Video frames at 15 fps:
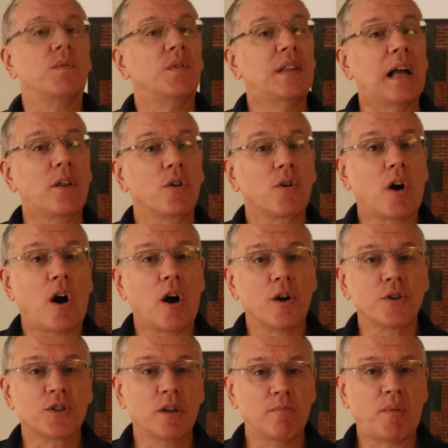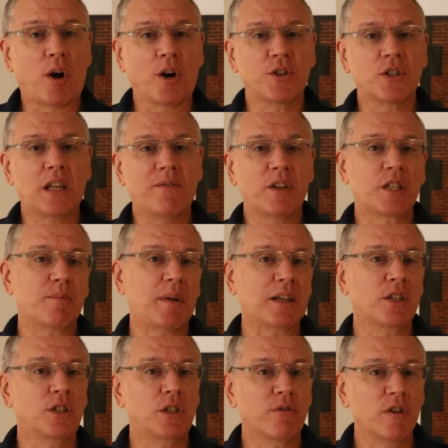Now, there are some parts that I've
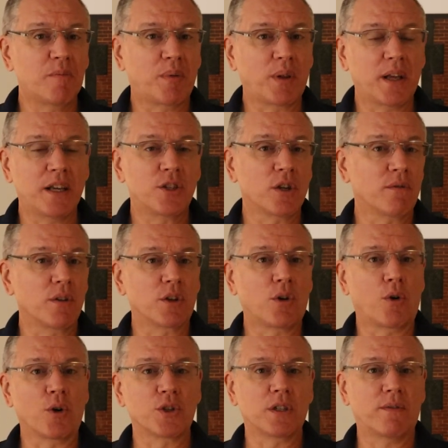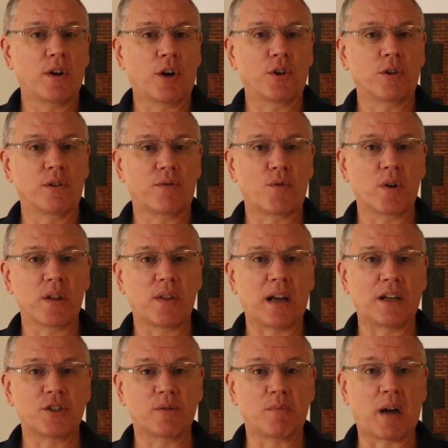expected to replace over the course of
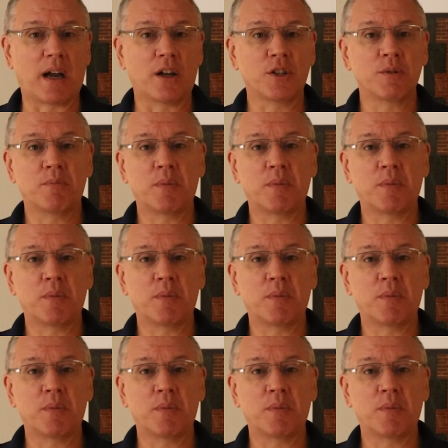140,000 miles,